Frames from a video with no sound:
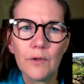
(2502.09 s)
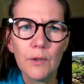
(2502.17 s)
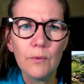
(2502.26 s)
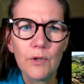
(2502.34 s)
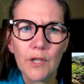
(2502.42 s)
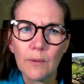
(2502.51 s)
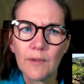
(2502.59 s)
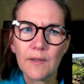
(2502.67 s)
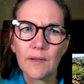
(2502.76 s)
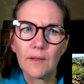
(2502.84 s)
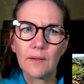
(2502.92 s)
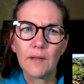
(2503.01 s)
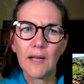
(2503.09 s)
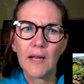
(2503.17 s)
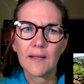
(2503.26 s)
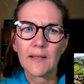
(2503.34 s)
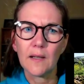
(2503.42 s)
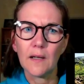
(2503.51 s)
do show us the, the
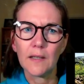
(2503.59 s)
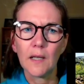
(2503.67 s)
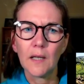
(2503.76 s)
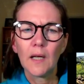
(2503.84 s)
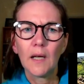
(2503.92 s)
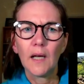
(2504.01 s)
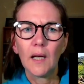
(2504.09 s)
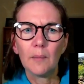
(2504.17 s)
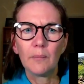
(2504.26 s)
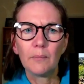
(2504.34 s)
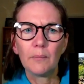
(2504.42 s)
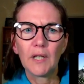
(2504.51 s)
next slide um,